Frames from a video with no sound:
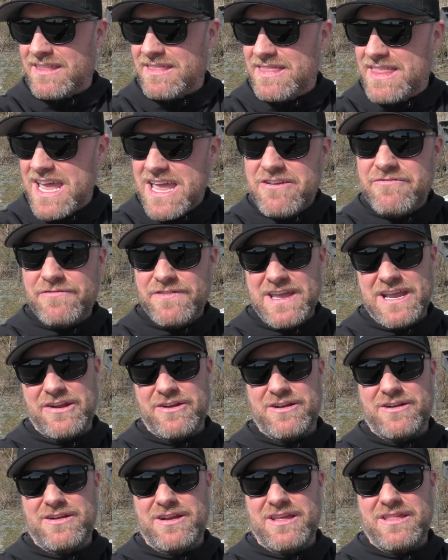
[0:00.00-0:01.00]
They
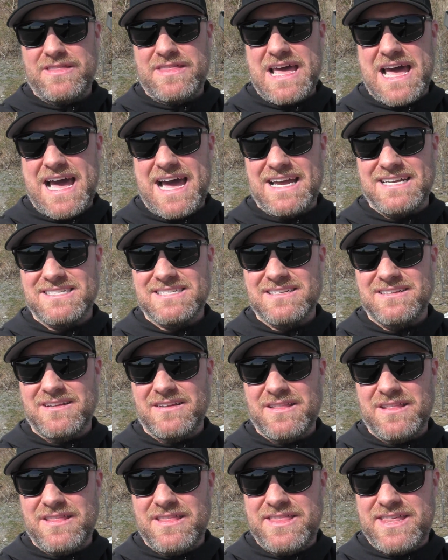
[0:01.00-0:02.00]
figured that
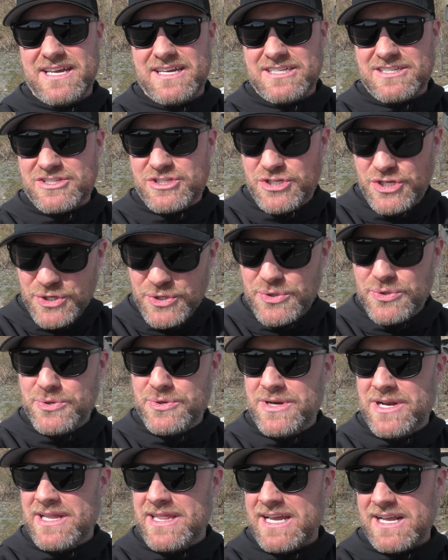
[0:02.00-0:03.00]
the
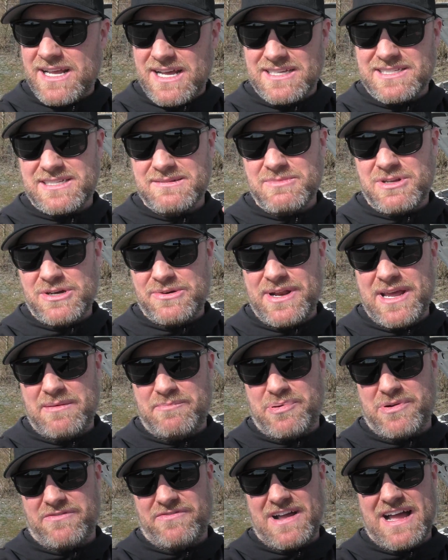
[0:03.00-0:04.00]
tune that Custom Code
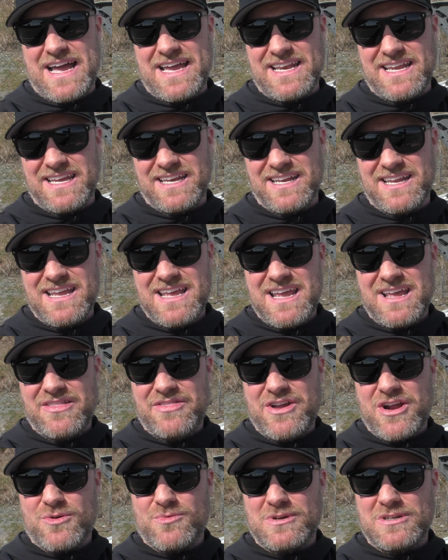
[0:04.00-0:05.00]
had provided,
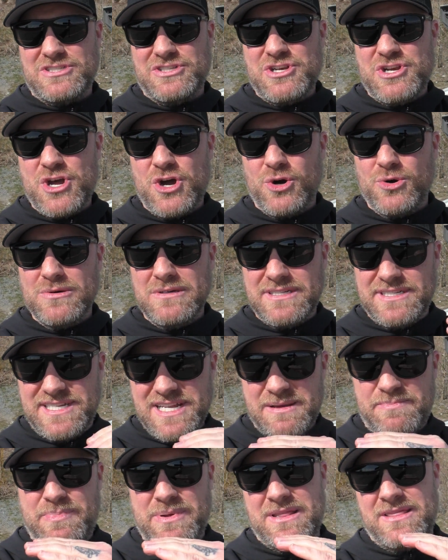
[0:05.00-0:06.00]
there was no
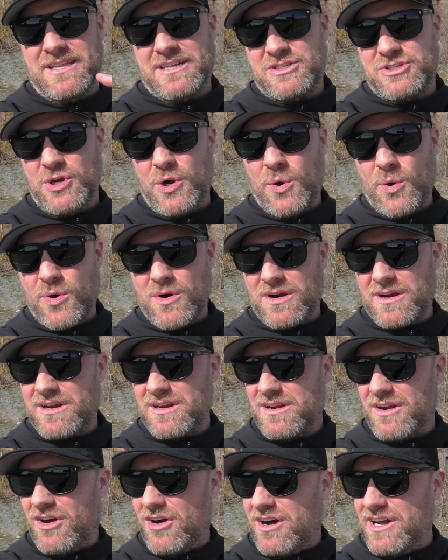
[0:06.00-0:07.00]
dip in the
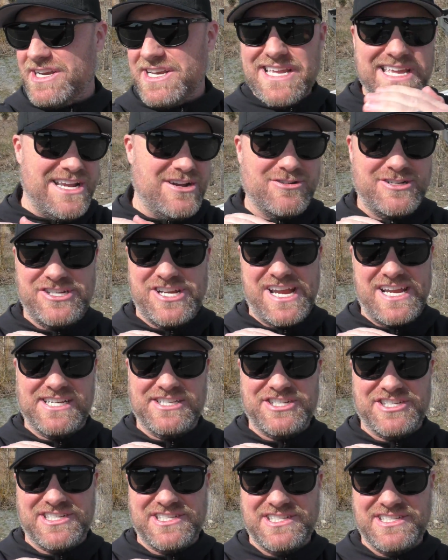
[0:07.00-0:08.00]
torque on gear
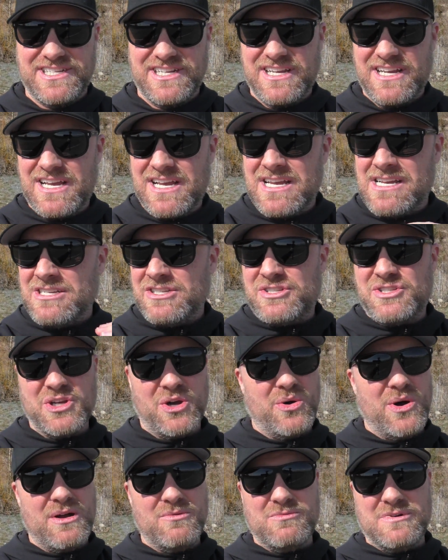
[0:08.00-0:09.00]
changes.
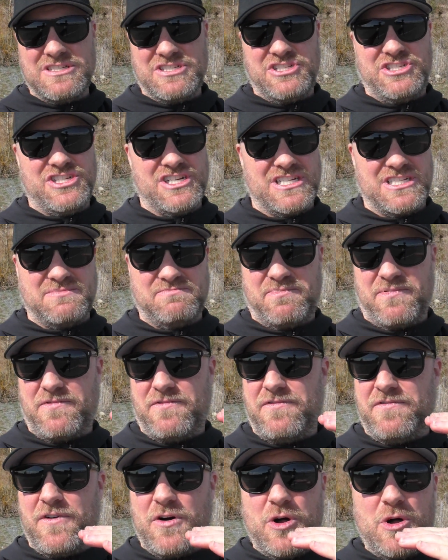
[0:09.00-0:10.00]
So it was just
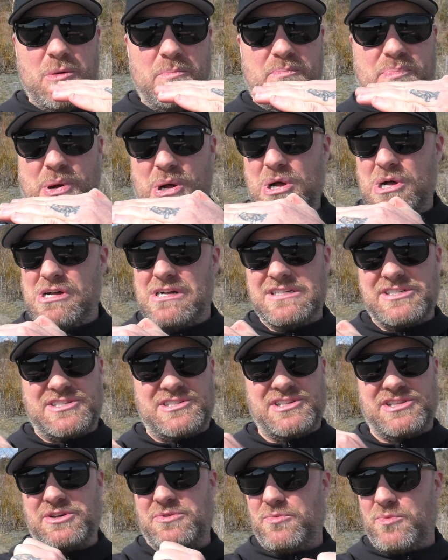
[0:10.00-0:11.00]
full balls
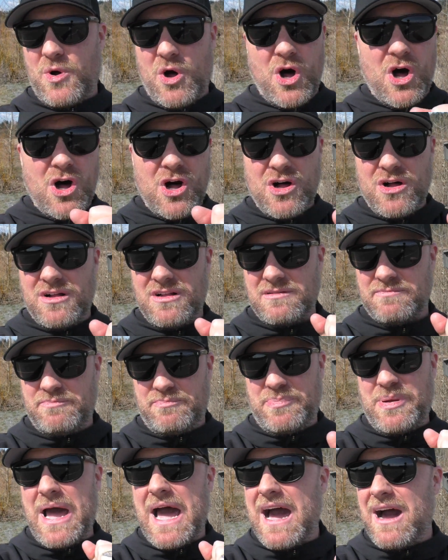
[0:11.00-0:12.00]
to the wall
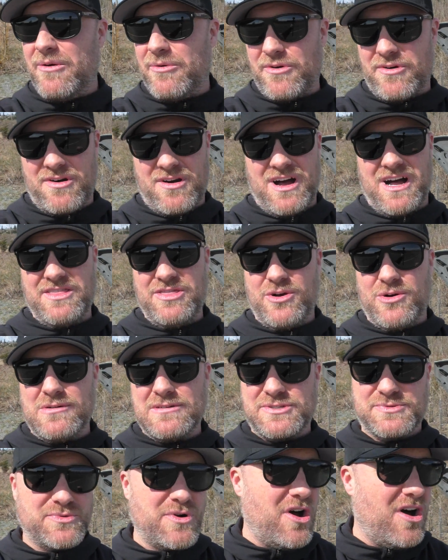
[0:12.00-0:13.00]
power on
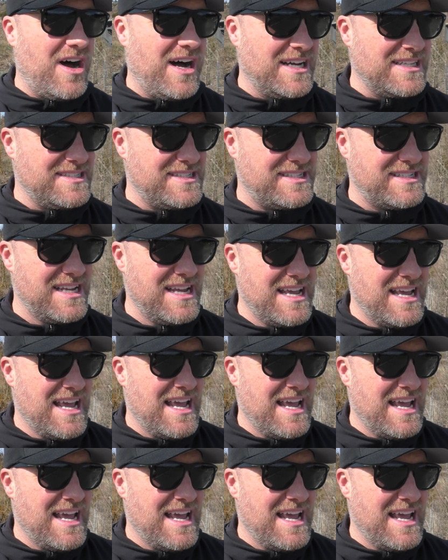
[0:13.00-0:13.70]
those rods.